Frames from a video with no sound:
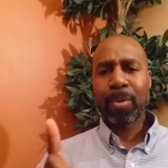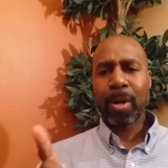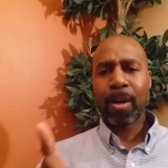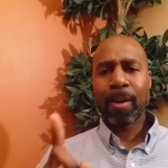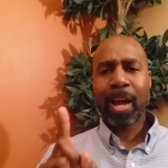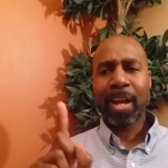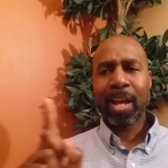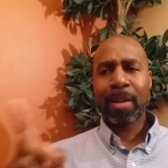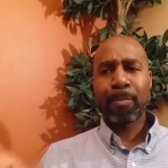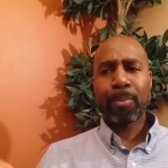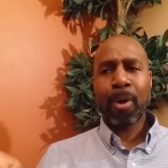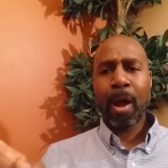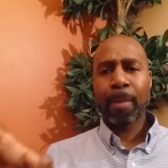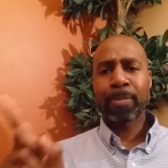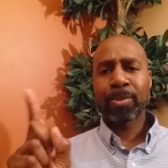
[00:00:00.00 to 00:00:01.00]
uh, I got
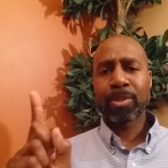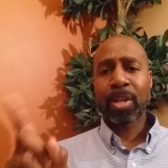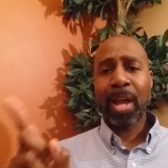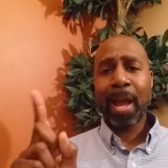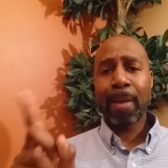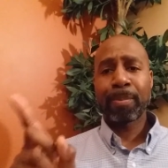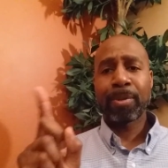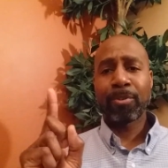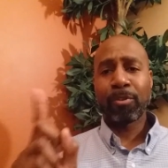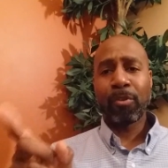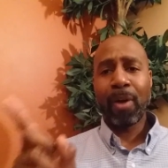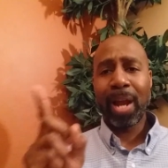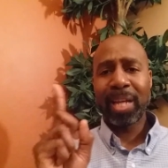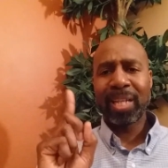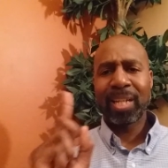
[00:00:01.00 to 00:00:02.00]
problems happening
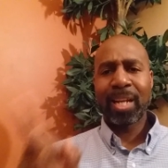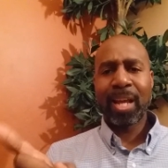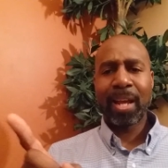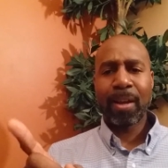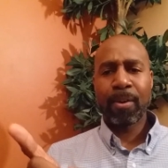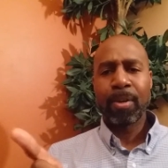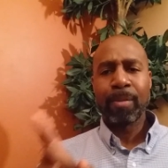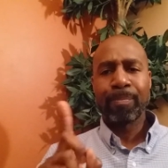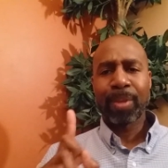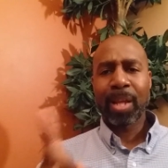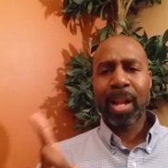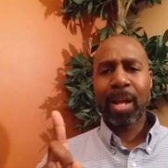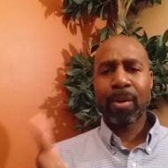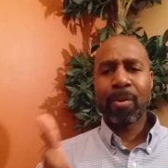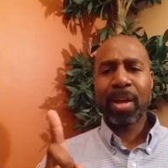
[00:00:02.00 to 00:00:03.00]
right now,
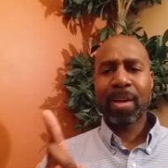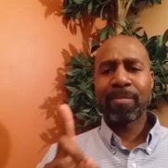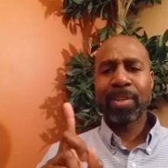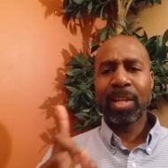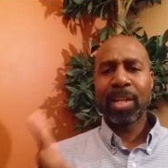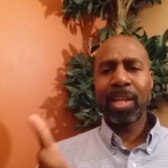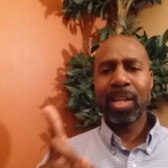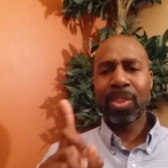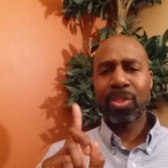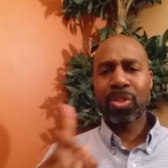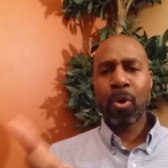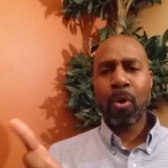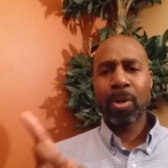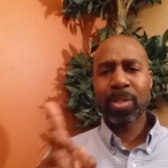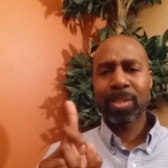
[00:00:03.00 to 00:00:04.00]
and I don't have any
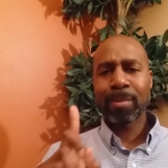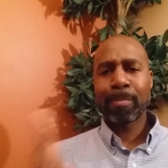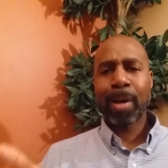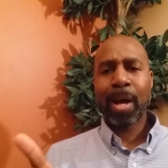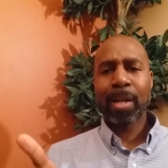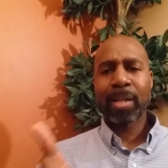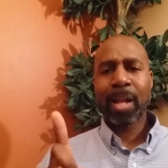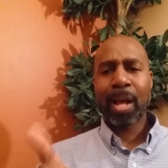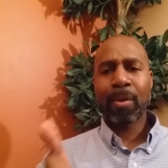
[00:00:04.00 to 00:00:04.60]
thoughts about it.